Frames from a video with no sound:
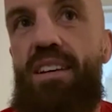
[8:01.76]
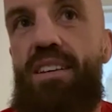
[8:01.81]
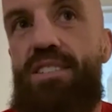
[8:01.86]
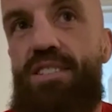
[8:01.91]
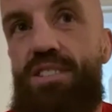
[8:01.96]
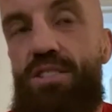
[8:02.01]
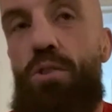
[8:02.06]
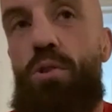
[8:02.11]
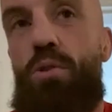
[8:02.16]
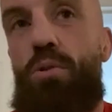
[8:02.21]

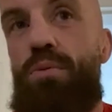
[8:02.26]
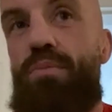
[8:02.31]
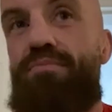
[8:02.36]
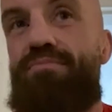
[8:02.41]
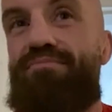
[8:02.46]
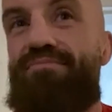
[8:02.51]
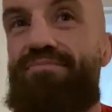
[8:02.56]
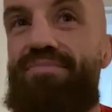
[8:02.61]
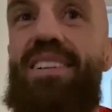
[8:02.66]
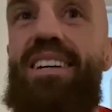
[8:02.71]
so
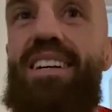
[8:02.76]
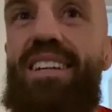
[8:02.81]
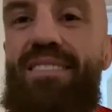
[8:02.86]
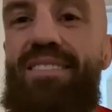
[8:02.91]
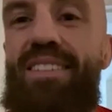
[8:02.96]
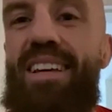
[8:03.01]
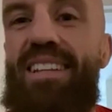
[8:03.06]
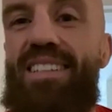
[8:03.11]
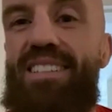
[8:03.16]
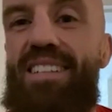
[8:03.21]
it,
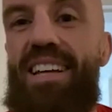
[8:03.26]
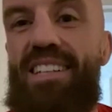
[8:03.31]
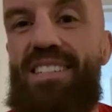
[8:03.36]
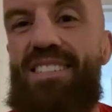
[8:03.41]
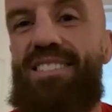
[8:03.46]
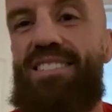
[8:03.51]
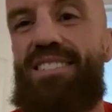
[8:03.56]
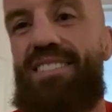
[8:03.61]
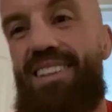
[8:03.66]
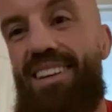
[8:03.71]
it,
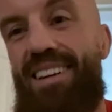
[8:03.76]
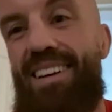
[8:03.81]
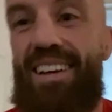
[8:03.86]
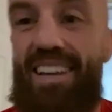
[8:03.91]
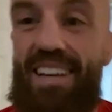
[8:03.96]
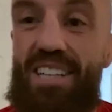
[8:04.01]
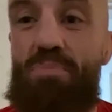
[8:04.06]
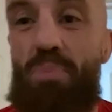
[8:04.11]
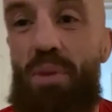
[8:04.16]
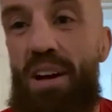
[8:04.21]
it's, it
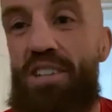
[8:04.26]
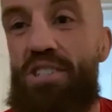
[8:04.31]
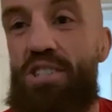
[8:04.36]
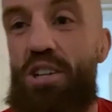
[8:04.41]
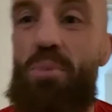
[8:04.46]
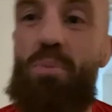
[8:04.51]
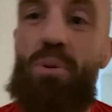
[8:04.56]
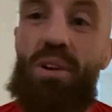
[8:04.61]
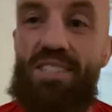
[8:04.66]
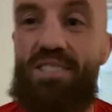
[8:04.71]
is
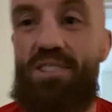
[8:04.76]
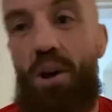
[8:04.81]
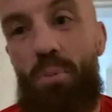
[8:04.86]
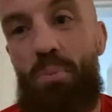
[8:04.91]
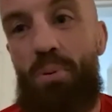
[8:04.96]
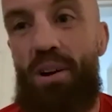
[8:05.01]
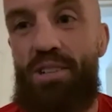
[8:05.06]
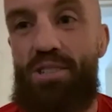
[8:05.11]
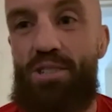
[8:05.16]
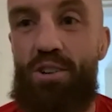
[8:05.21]
pressure, but it's not
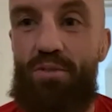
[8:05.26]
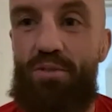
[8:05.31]
pressure.